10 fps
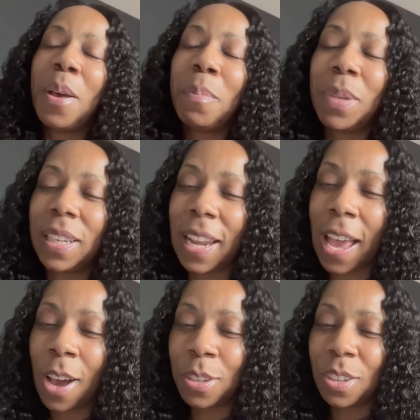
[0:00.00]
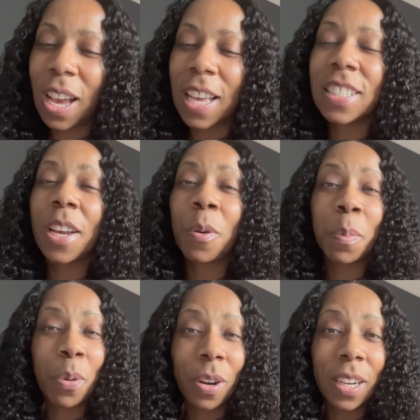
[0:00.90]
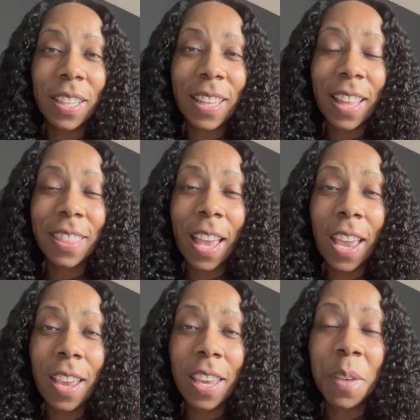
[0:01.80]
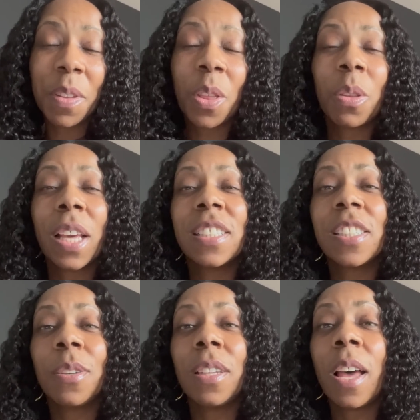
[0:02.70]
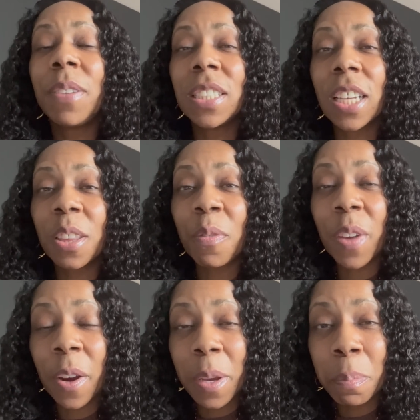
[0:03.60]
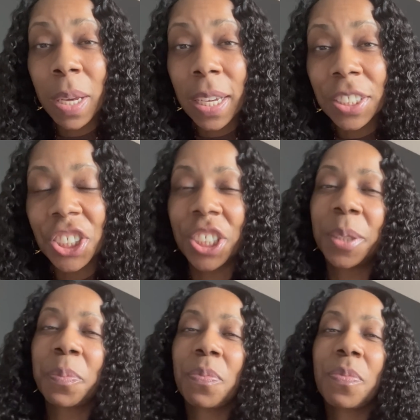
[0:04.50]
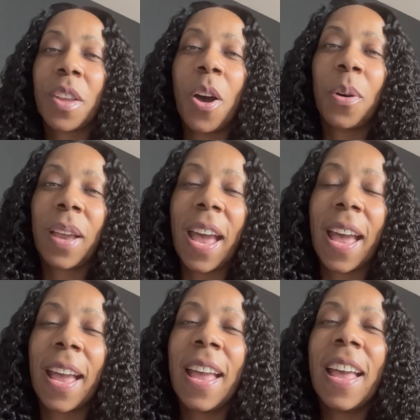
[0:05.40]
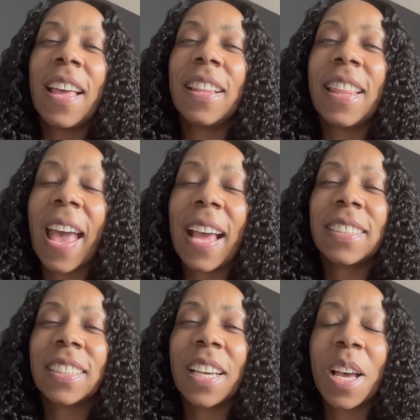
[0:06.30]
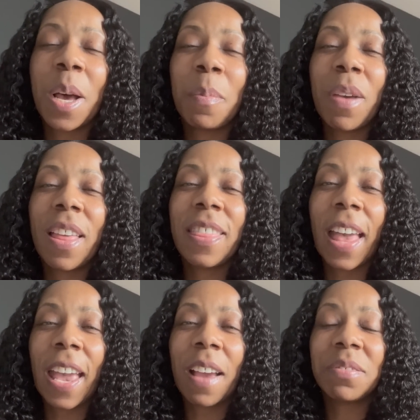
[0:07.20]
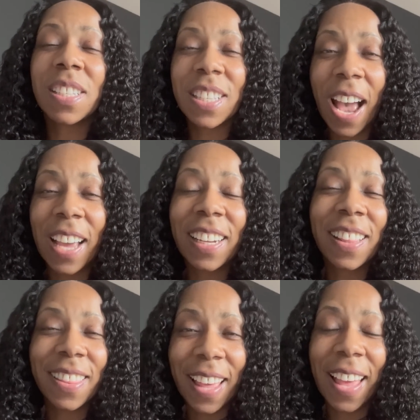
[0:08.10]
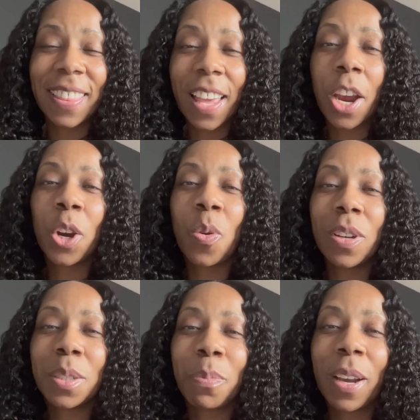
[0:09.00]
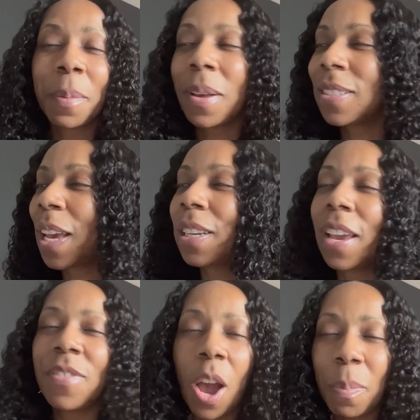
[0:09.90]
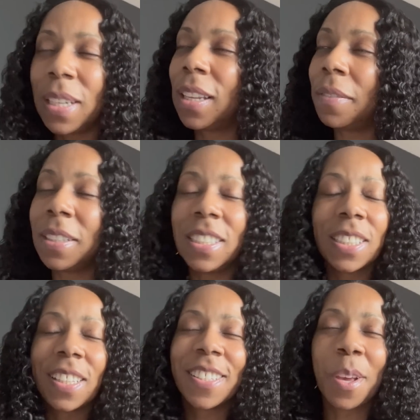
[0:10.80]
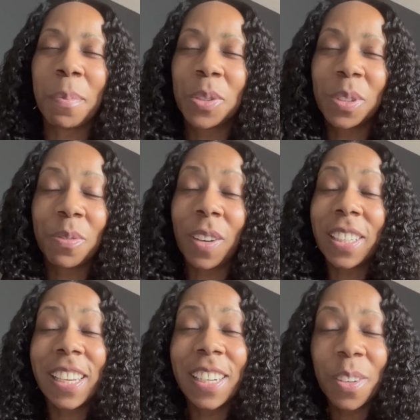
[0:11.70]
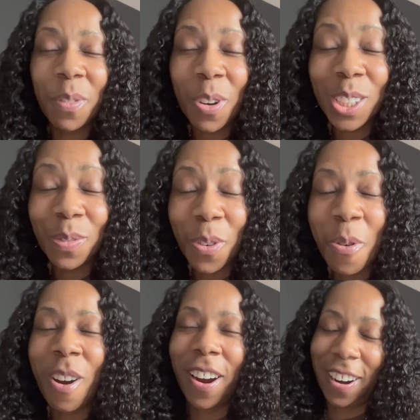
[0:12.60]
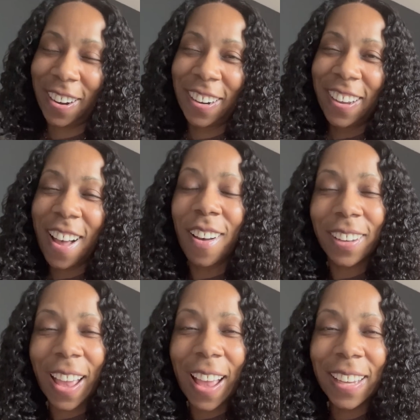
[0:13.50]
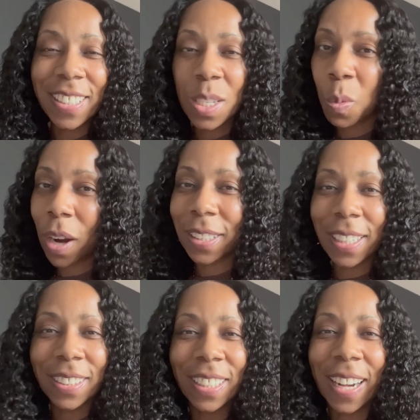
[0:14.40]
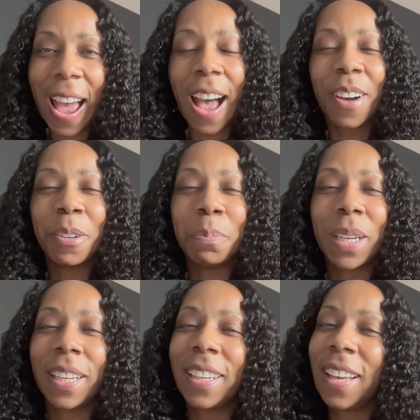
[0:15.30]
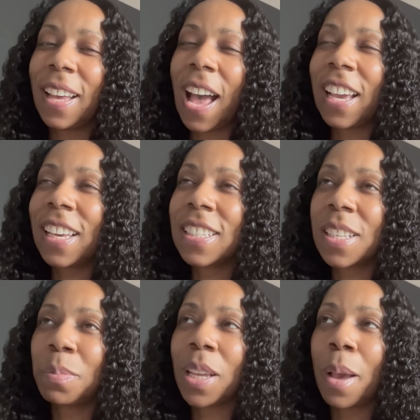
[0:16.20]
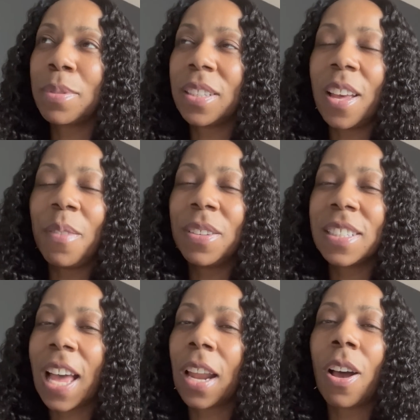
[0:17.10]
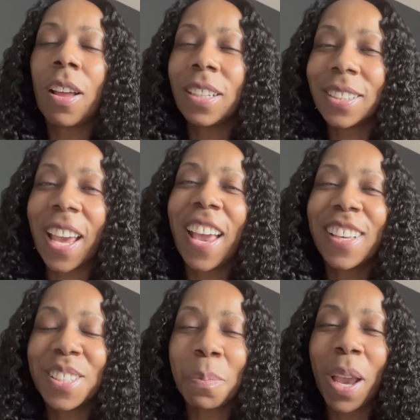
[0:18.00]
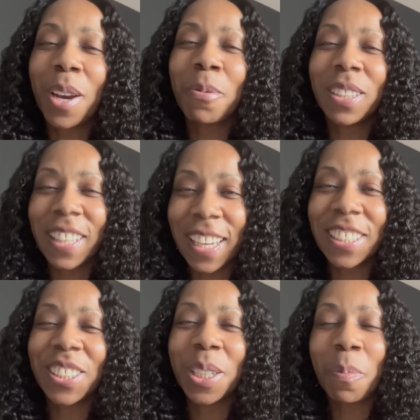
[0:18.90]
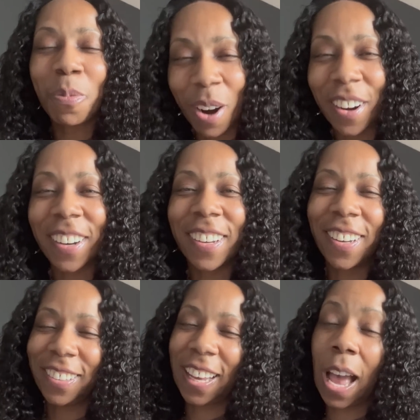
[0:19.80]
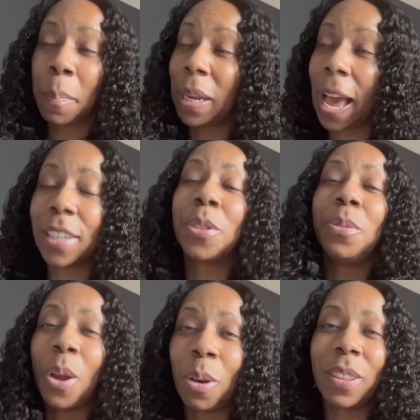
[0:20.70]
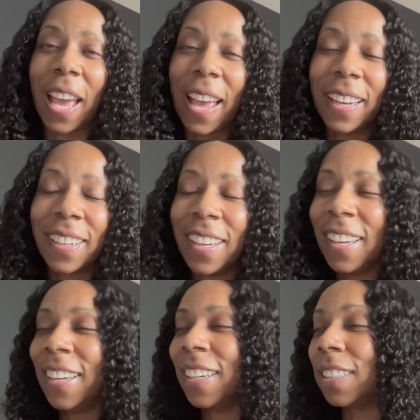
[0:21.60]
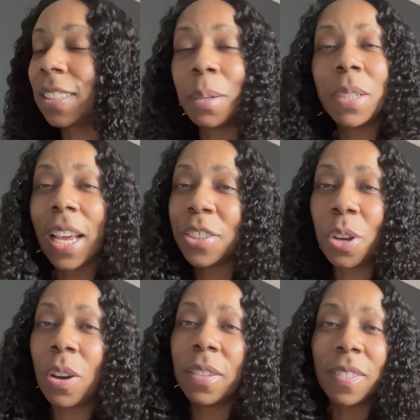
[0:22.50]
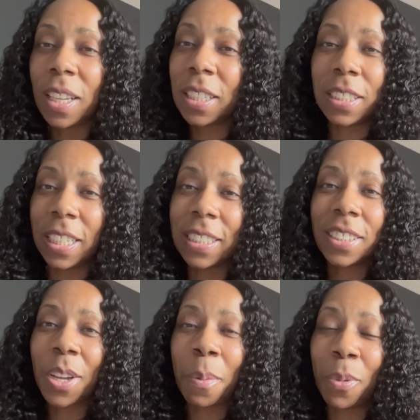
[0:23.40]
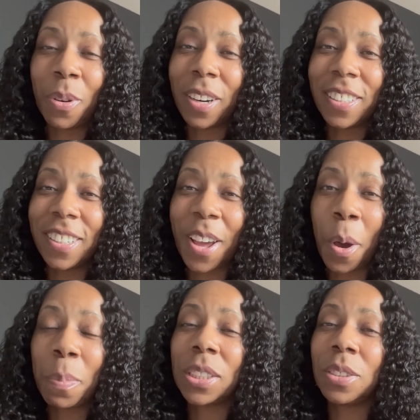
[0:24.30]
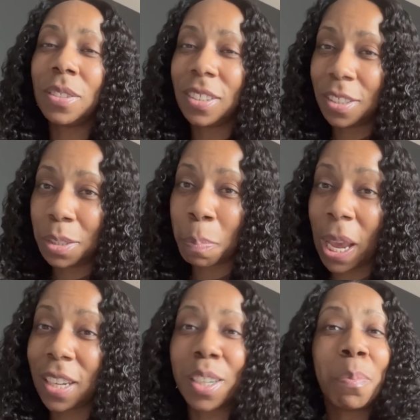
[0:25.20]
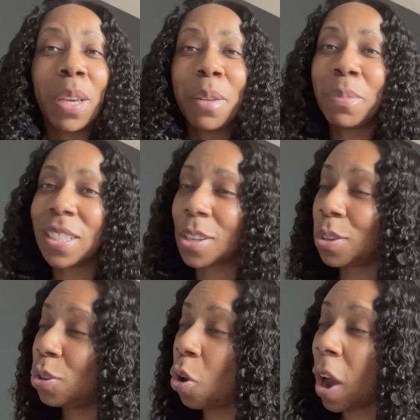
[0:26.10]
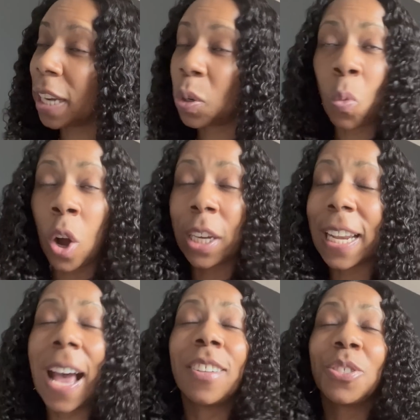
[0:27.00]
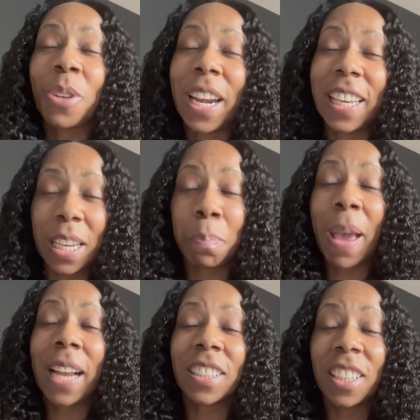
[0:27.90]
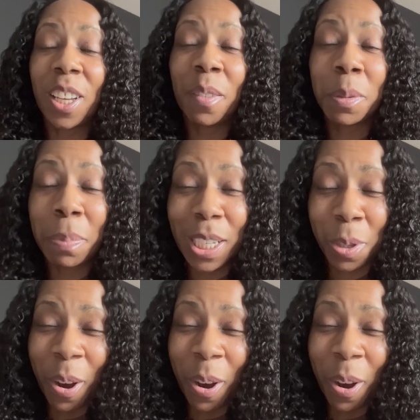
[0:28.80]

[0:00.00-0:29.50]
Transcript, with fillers: But now you guys, they're reporting that they, even though they still love each other very much, okay, that um, they have decided that they are going to break up. I was like, man, if y'all be loving each other so much, what the fuck you getting divorced for? Okay, just work that shit out. But I guess sometimes love is not all it takes to make a relationship work. Okay, I mean, I do know that. some days you don't even love the niggas no more, you know, but you, you made the commitment, so you gonna have to work it out, try to get back to love the best